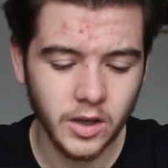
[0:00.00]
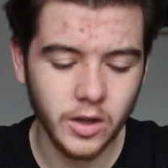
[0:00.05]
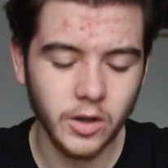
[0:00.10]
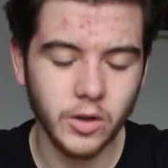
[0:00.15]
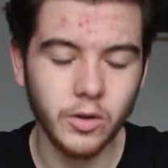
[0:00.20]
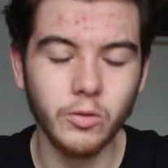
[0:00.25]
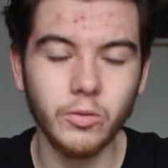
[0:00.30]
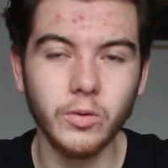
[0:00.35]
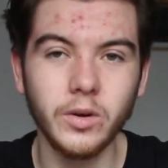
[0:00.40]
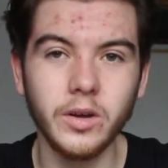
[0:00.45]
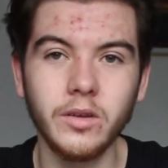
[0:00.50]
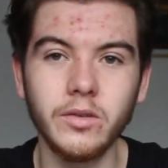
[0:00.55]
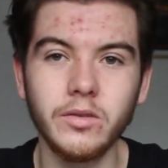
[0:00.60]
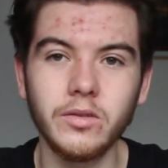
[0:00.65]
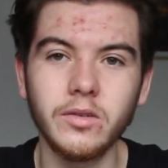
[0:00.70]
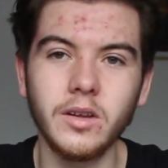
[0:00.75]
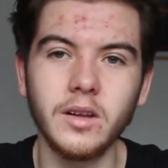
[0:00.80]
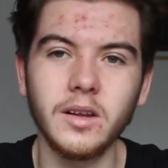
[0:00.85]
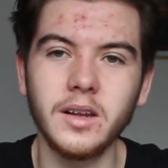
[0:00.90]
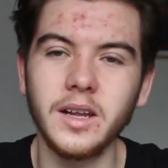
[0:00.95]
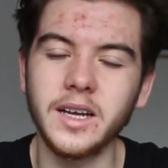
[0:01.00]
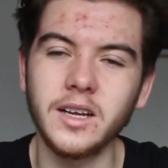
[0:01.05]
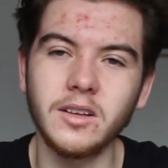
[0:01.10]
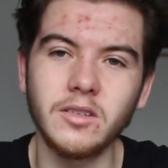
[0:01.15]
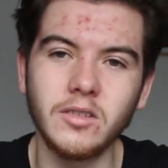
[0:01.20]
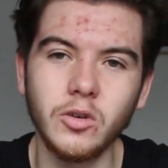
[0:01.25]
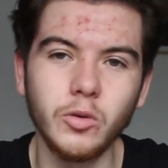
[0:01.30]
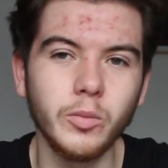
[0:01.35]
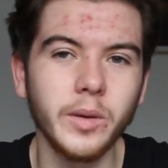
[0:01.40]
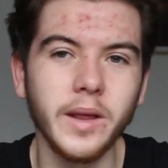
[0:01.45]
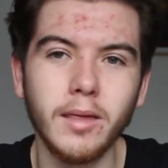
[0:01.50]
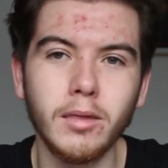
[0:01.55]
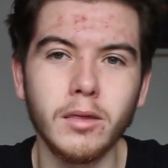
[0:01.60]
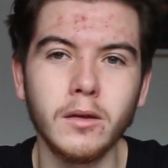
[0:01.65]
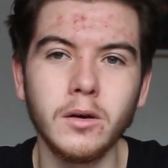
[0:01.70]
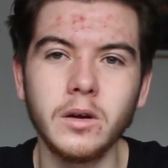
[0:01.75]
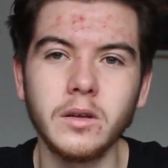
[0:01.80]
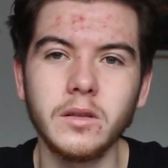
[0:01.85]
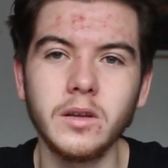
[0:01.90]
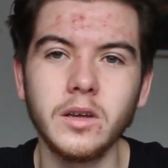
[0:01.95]
who was like a 2-bit
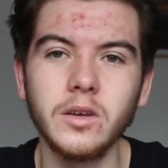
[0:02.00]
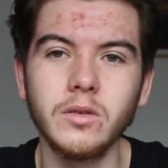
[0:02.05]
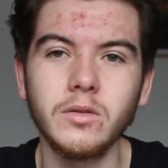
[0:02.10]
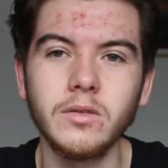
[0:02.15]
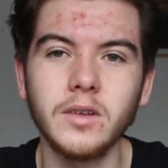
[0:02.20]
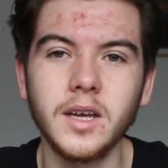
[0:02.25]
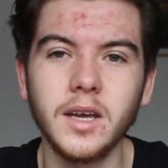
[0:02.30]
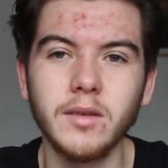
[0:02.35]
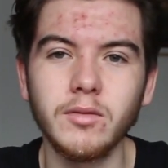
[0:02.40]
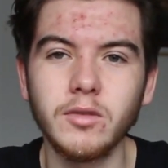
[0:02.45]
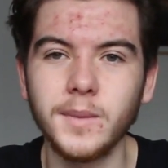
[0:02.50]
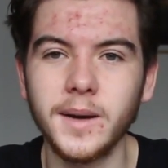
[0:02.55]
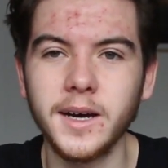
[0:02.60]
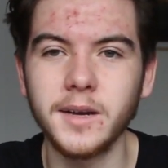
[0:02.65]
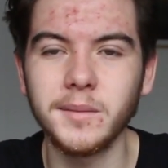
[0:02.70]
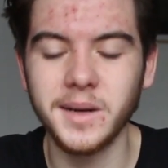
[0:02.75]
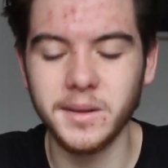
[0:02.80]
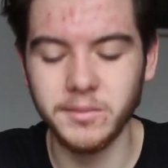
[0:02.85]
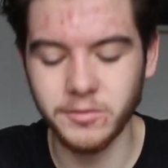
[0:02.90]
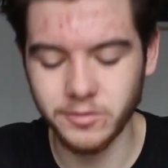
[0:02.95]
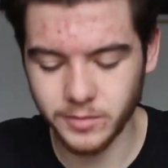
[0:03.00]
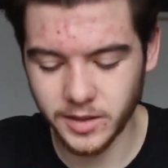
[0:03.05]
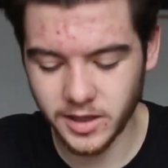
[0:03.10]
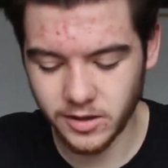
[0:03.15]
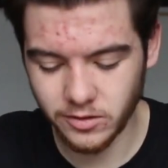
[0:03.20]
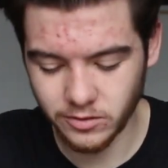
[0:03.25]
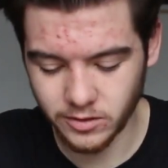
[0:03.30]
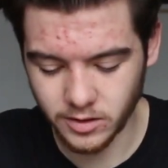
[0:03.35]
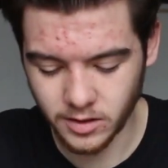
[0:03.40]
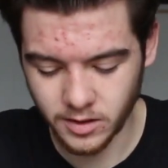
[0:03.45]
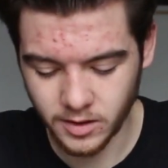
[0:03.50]
thug that used to give Spider-Man information.